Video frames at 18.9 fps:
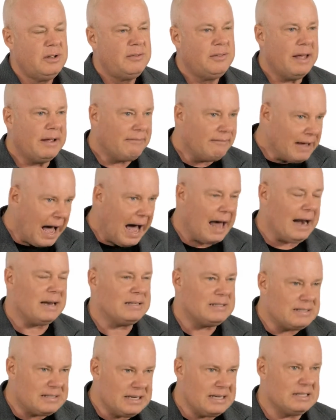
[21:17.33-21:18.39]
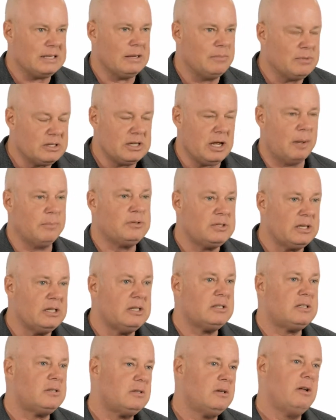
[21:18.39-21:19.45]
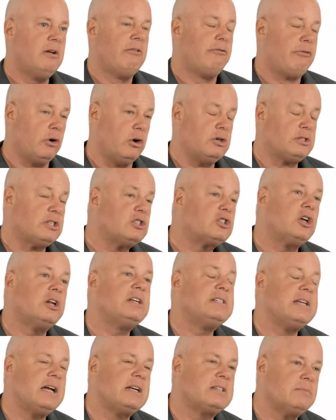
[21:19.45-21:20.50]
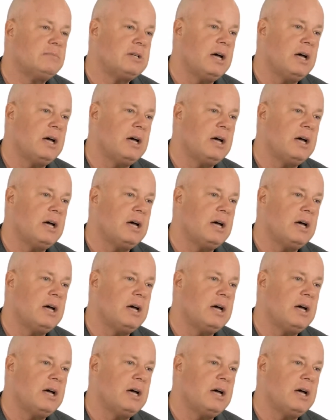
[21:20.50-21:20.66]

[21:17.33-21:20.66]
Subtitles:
They got to see some substance first. It's going to take some